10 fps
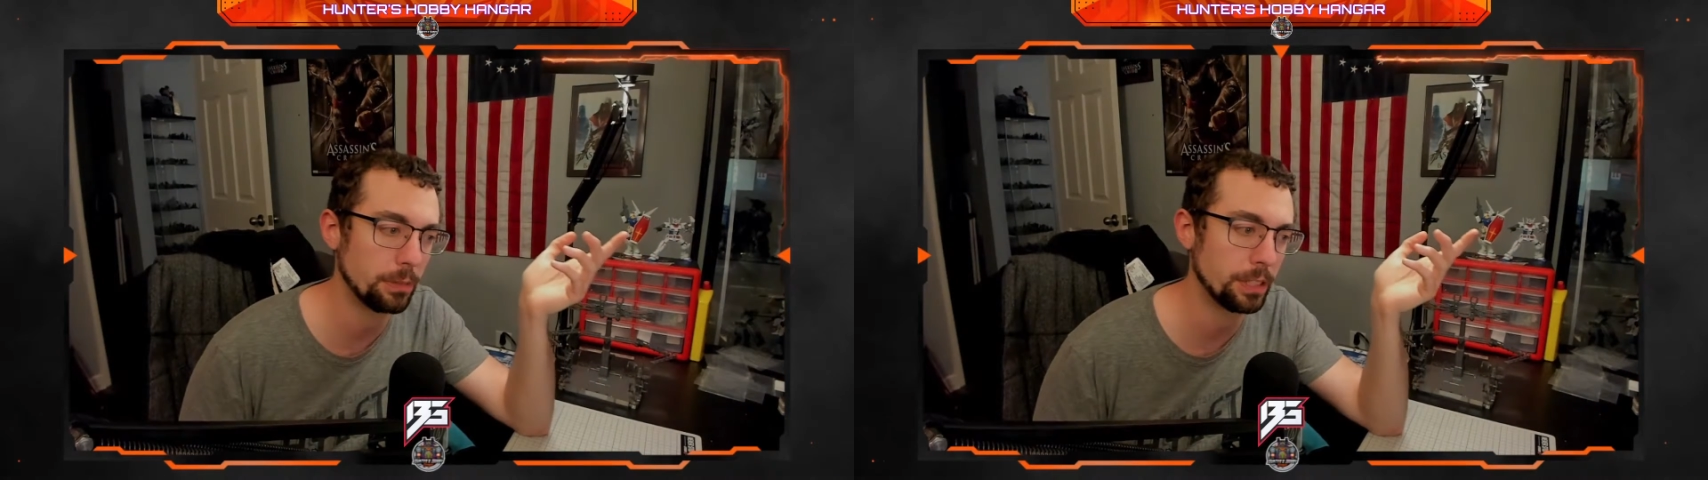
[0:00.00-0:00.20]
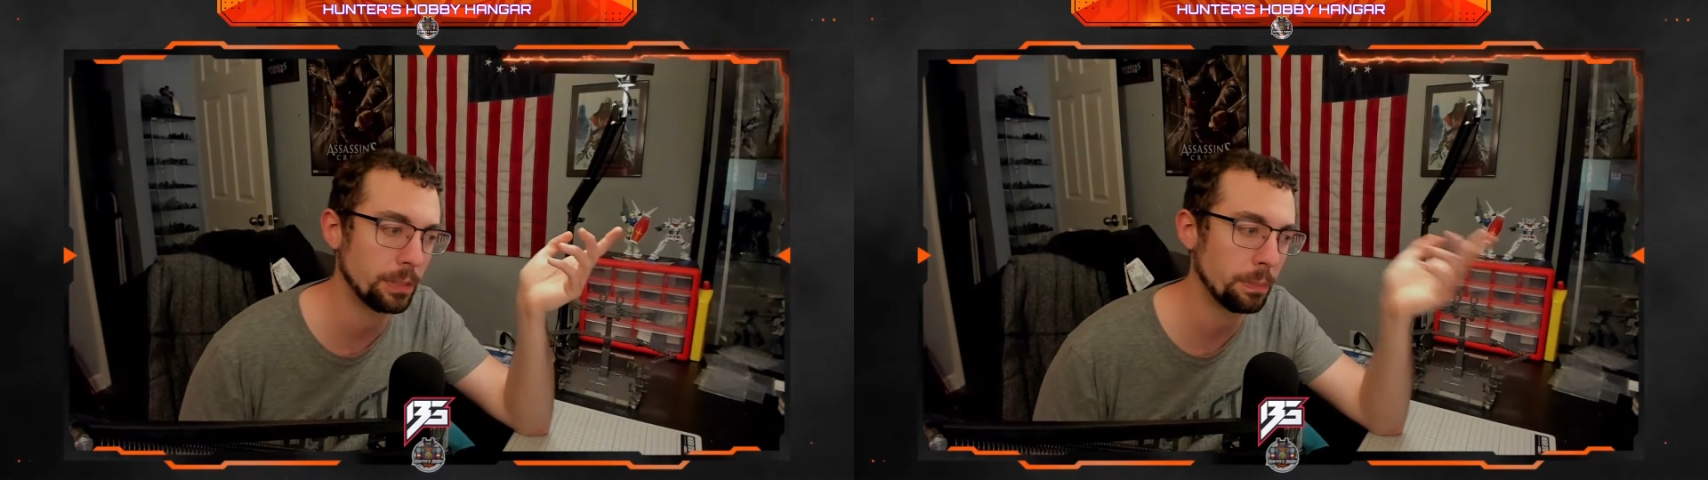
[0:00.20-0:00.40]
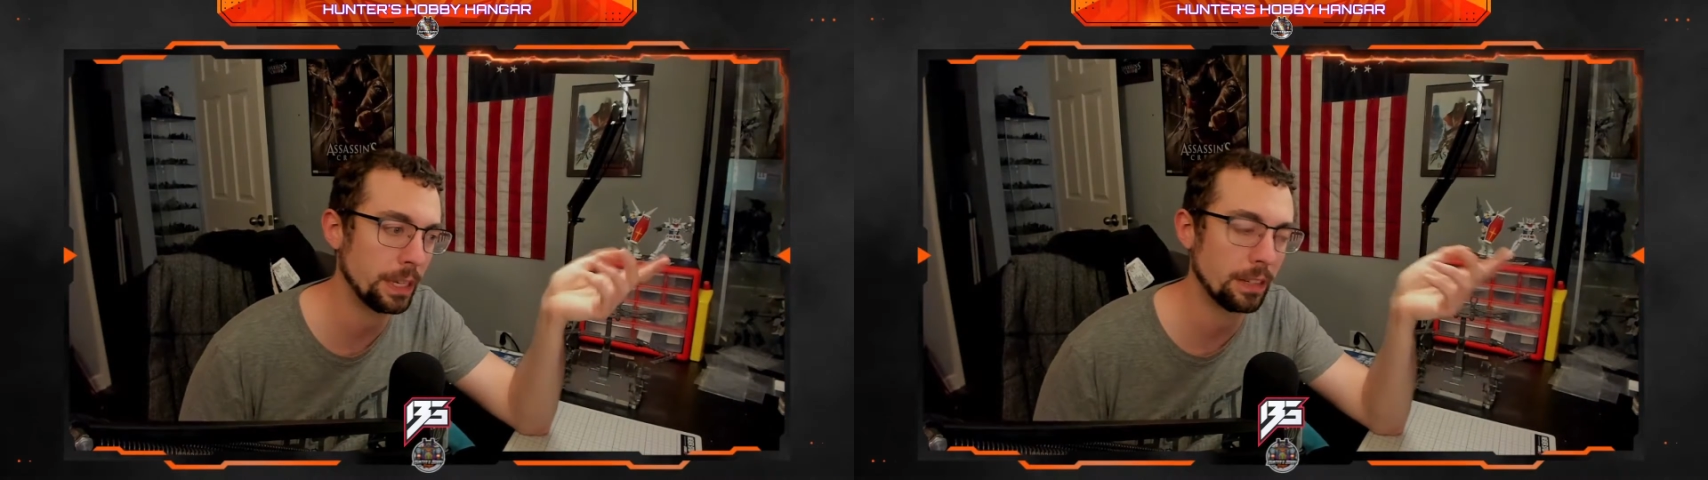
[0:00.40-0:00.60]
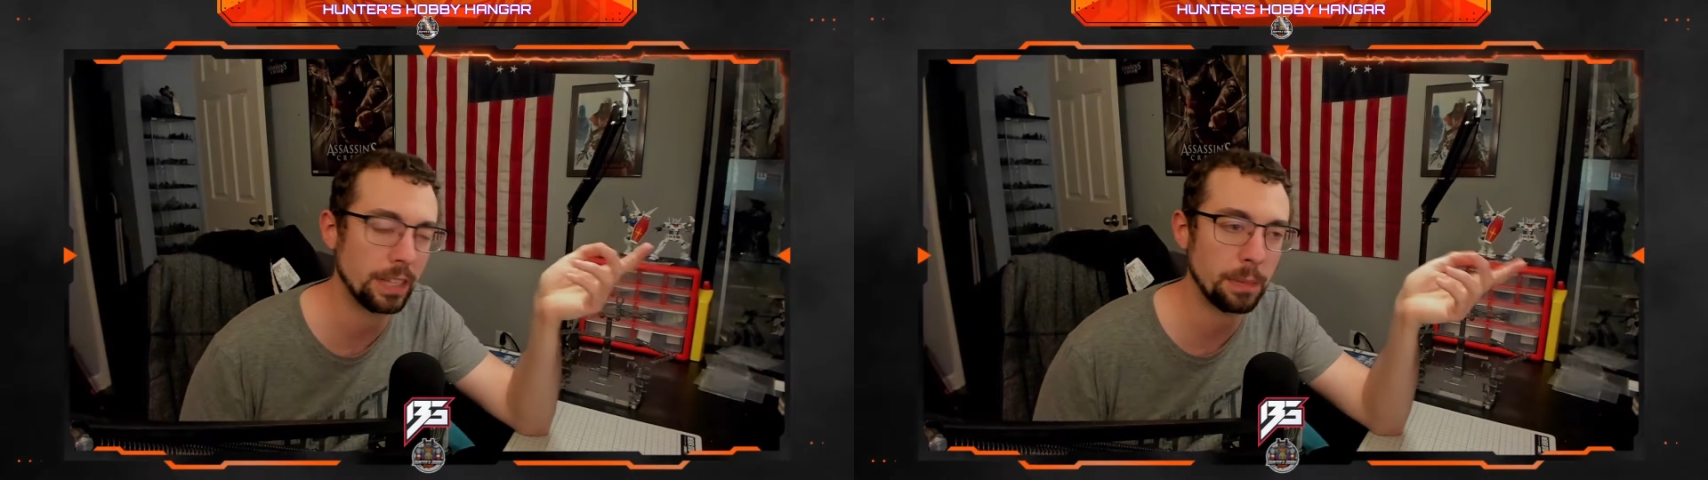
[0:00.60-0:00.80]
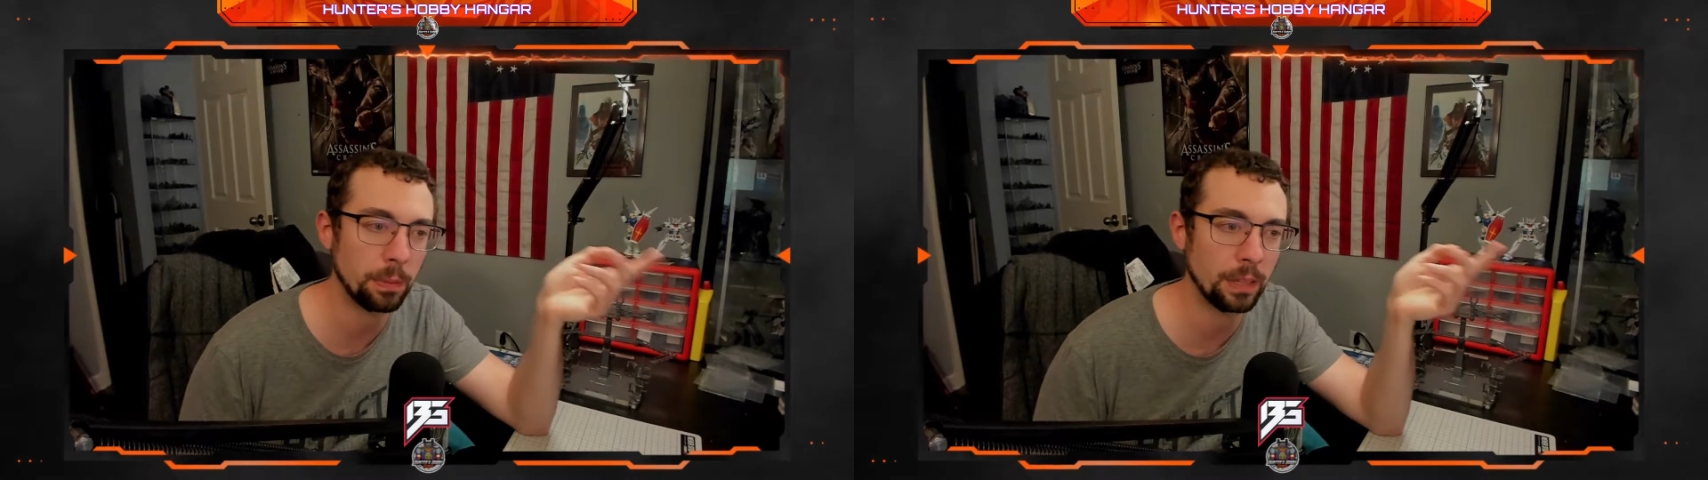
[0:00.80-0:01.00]
it with some
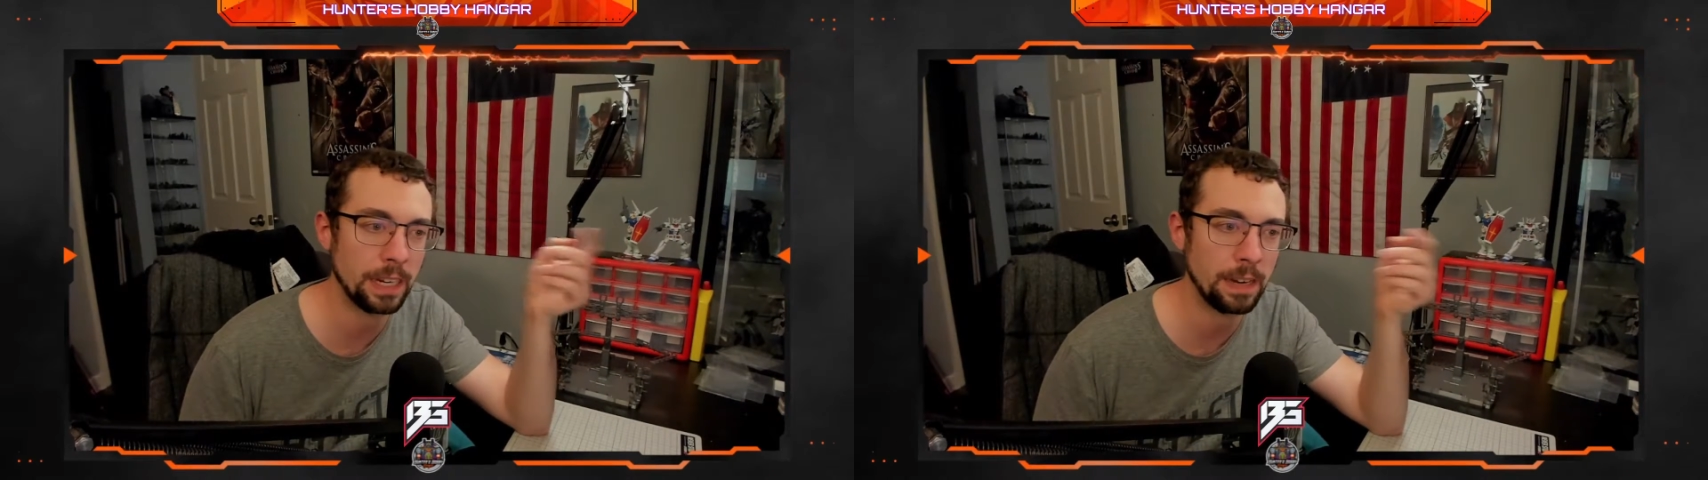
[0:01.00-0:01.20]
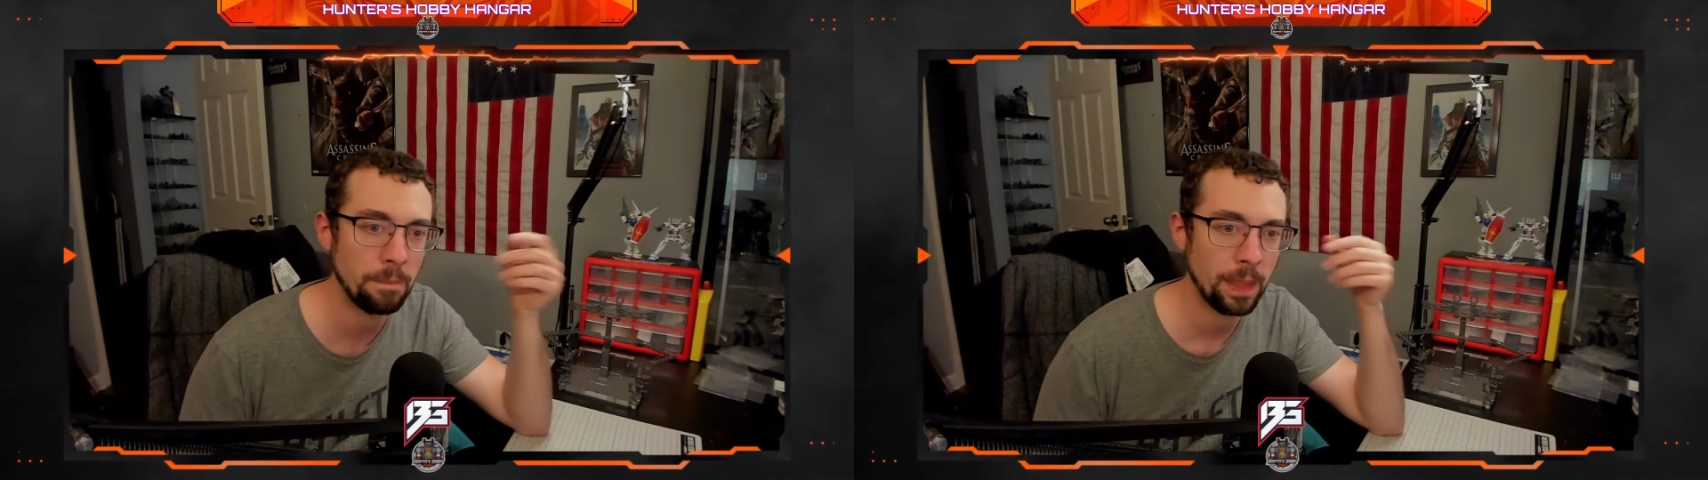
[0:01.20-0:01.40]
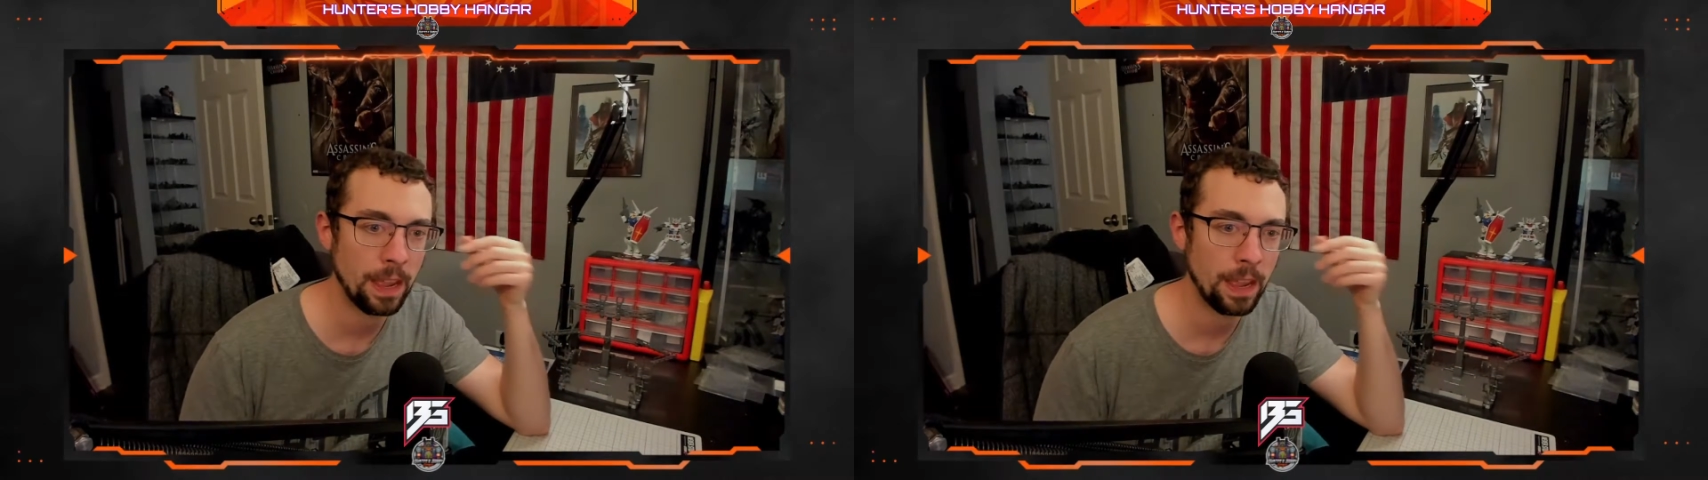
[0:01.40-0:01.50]
PLA plate.